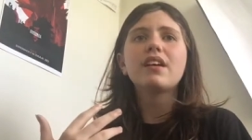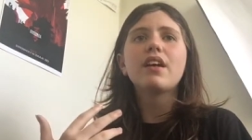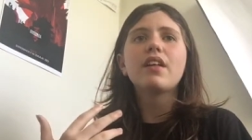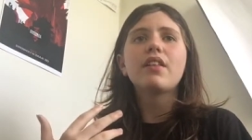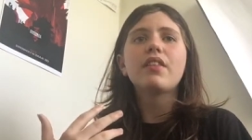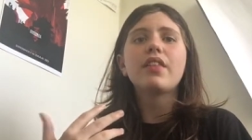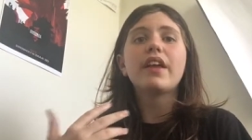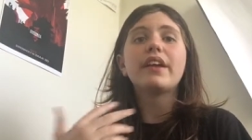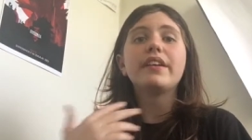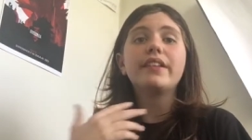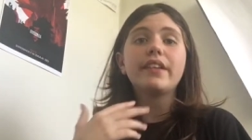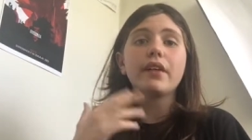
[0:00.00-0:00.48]

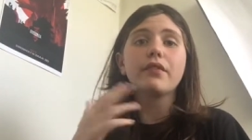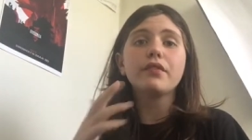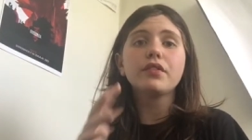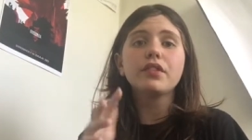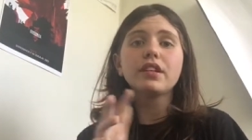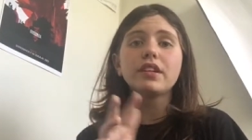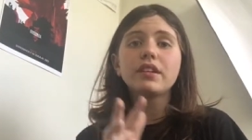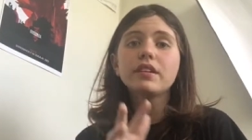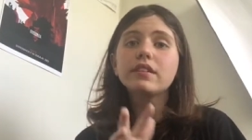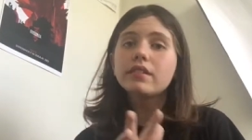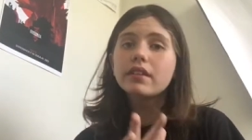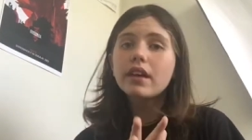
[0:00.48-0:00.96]
that
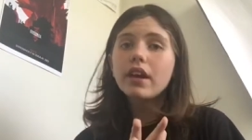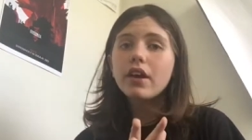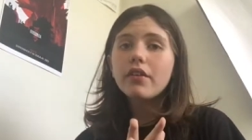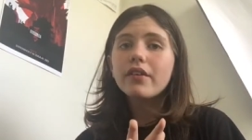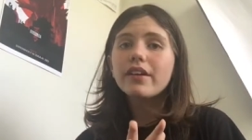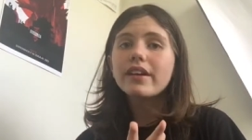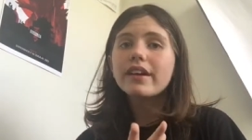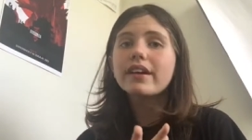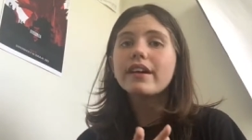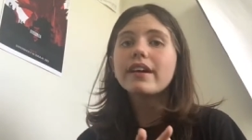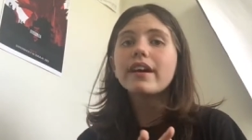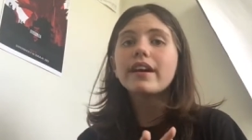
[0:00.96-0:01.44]
definitely is
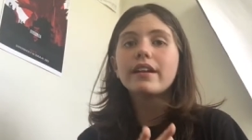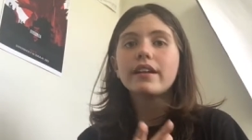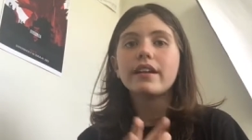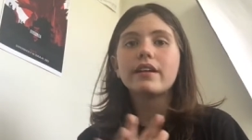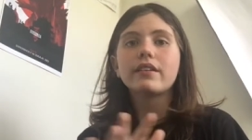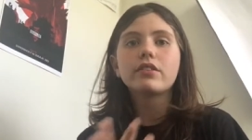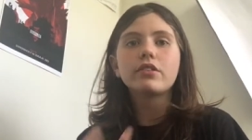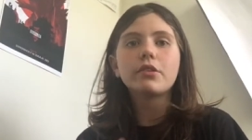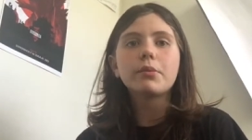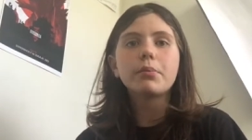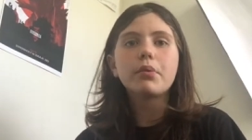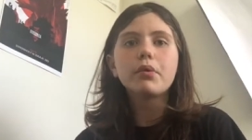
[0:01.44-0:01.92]
scary, and that's
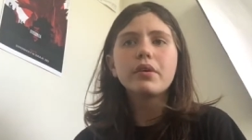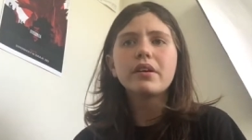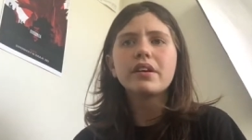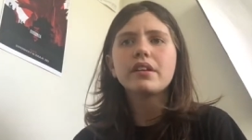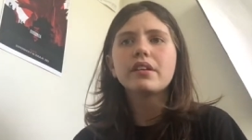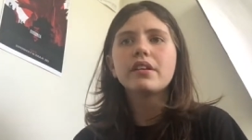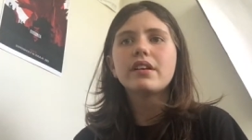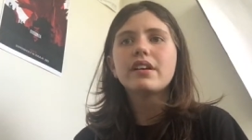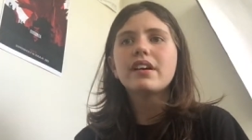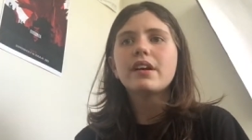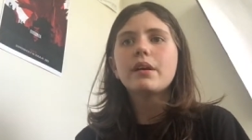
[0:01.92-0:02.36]
the point.